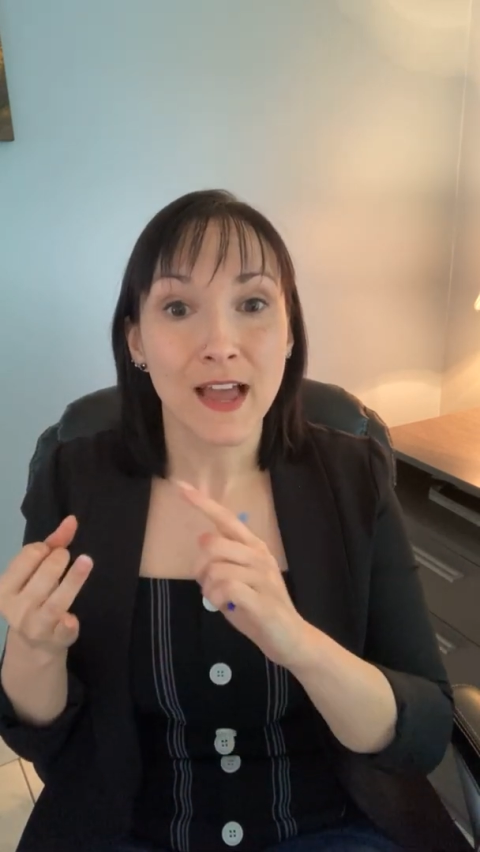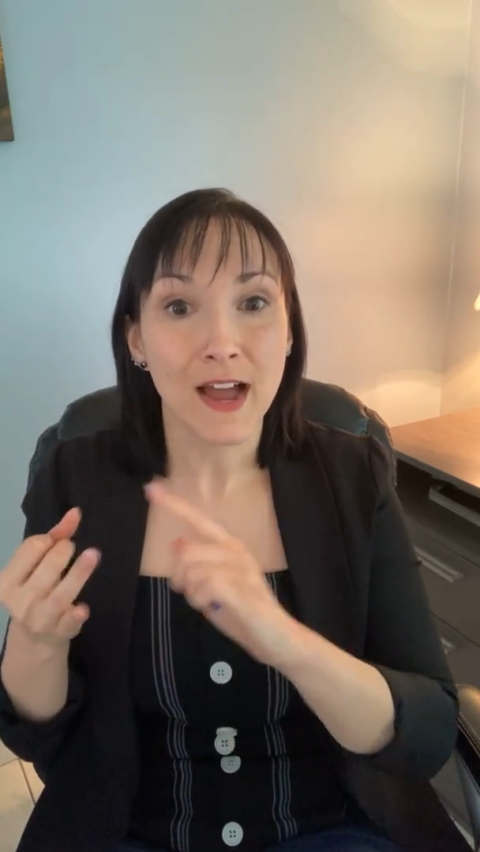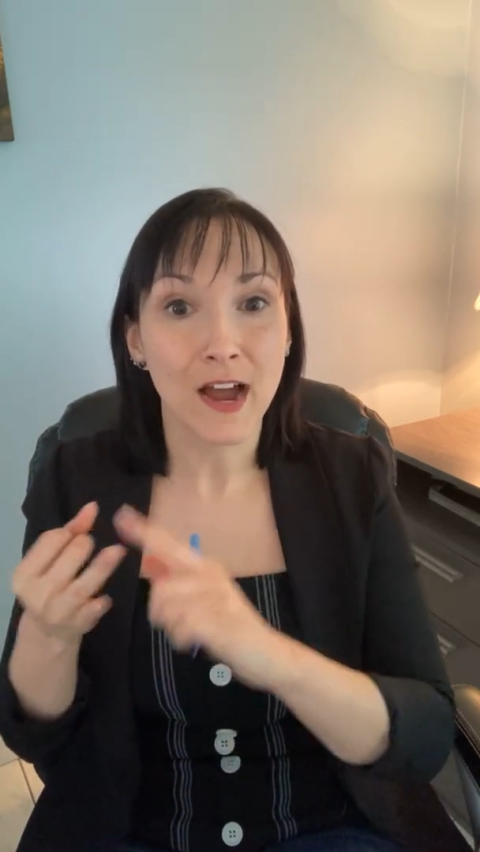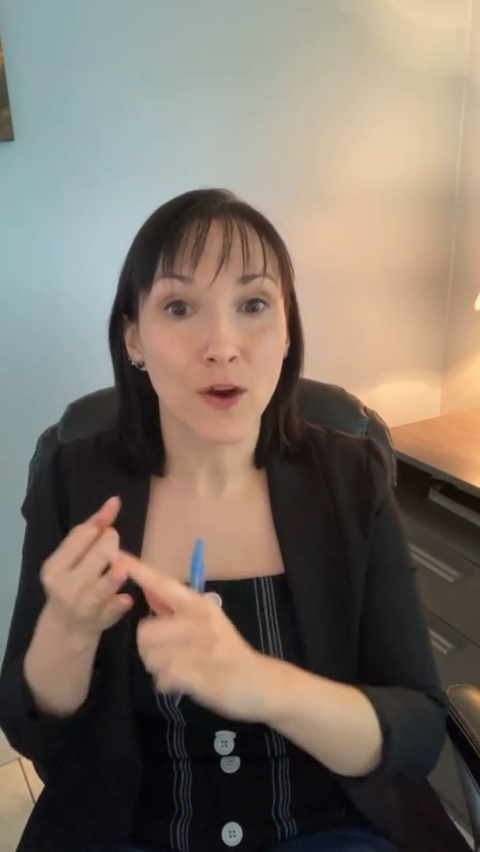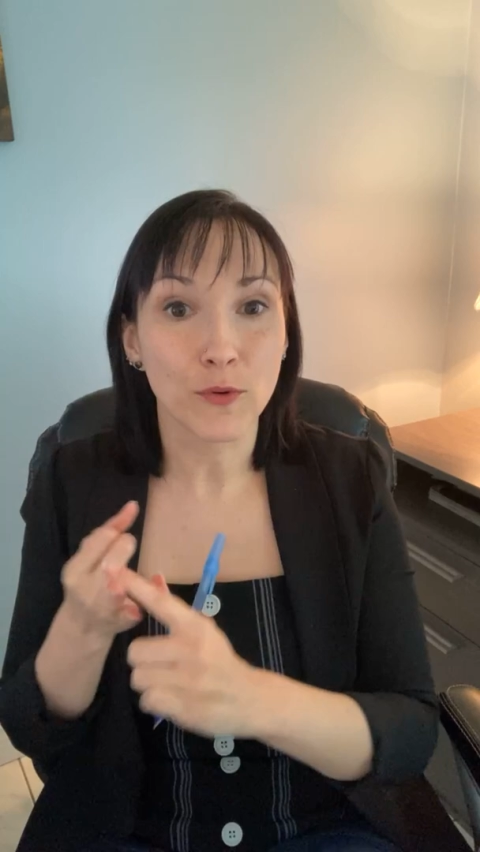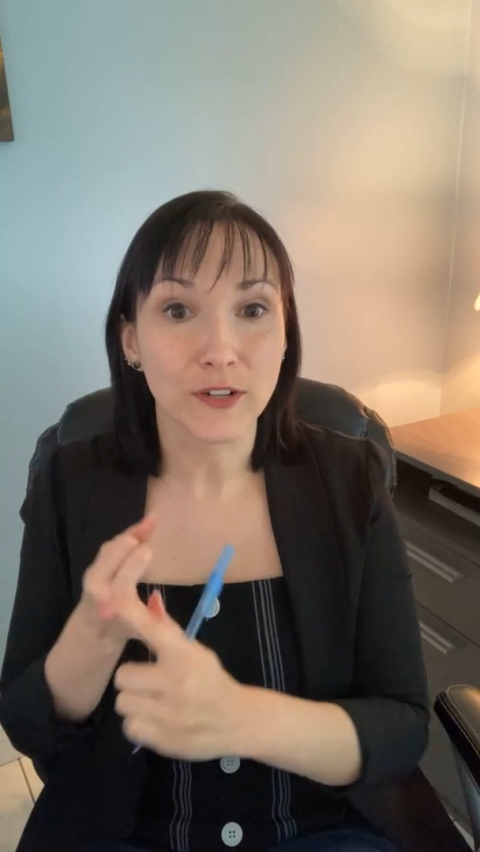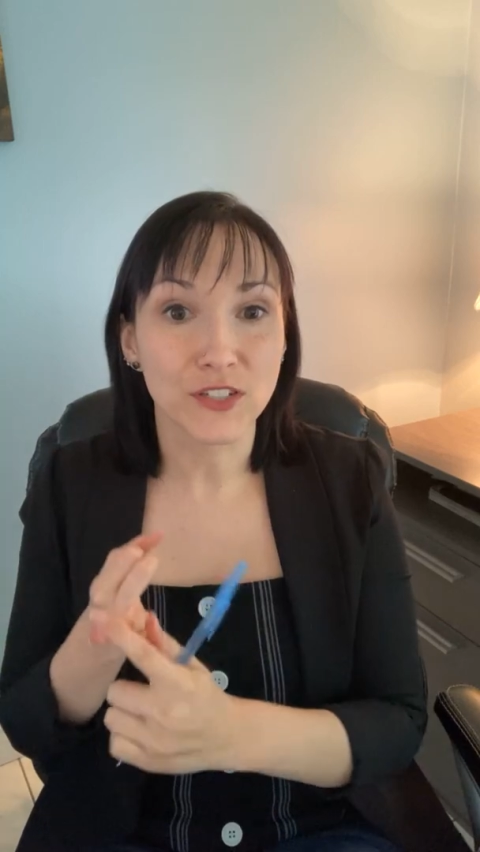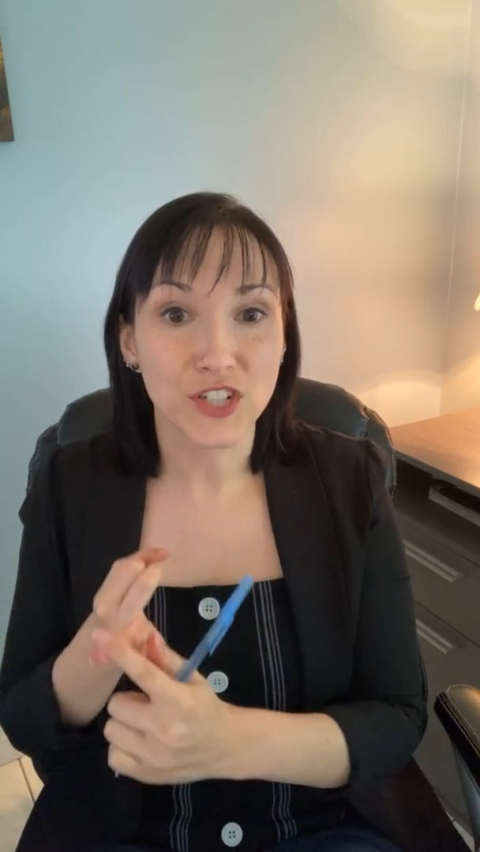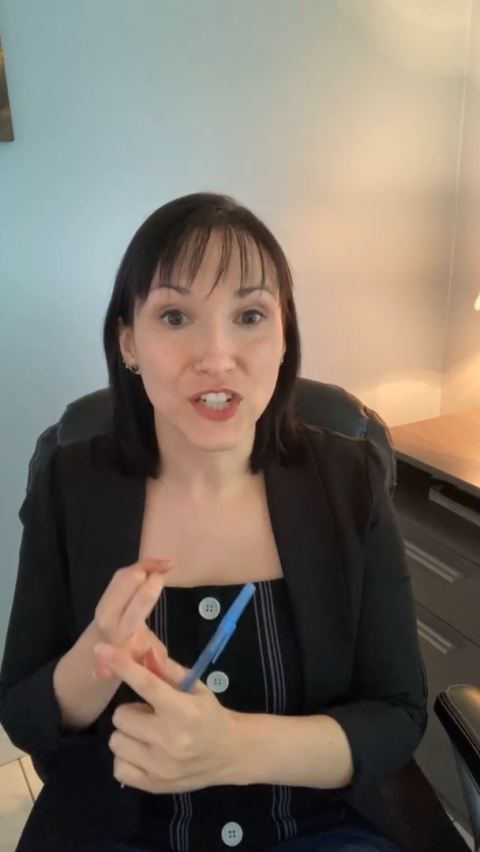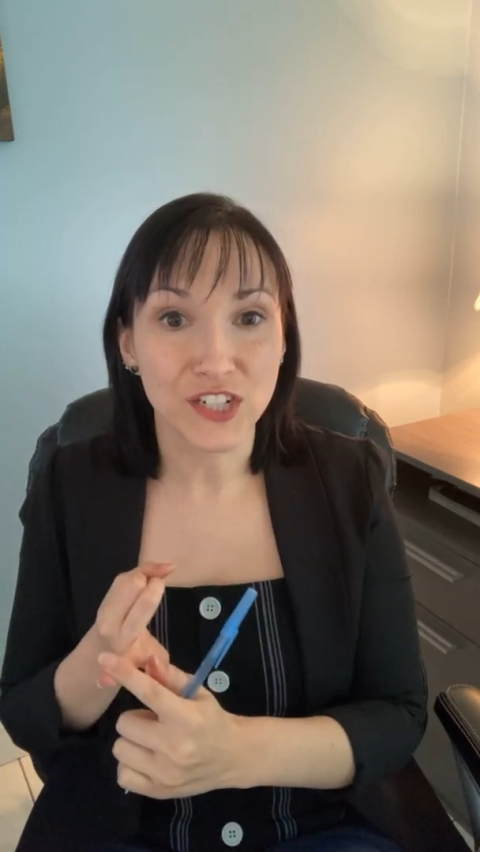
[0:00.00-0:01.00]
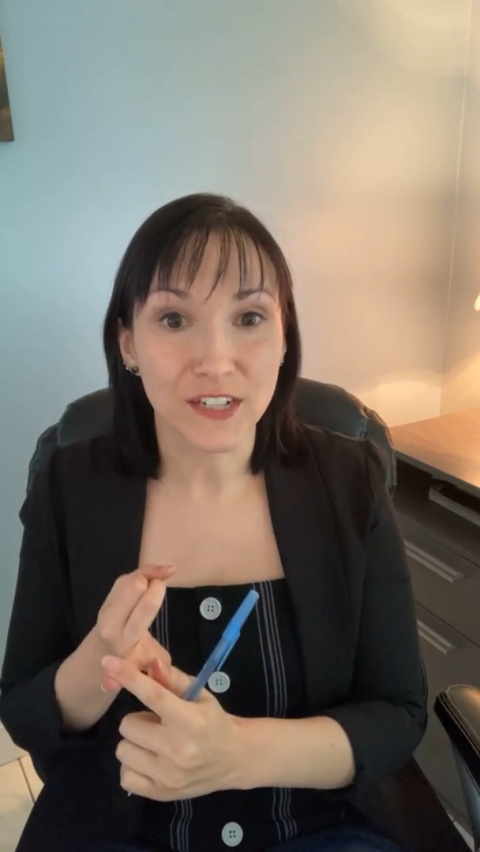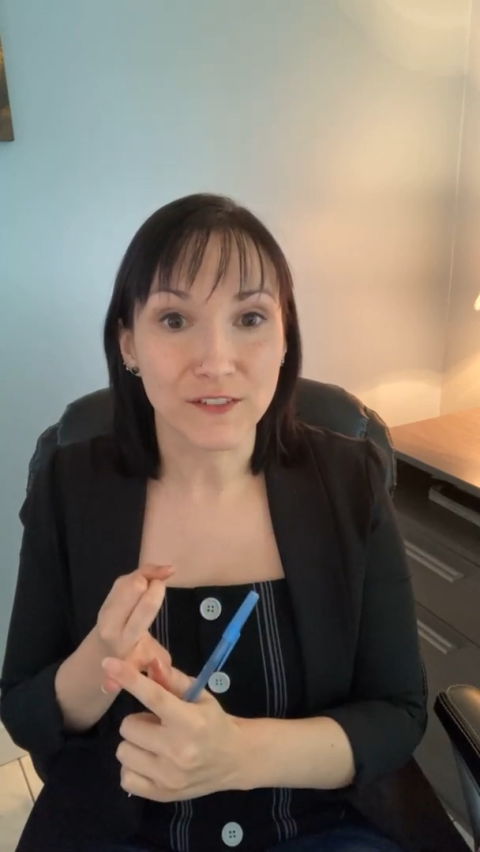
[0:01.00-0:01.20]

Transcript: how we're exchanging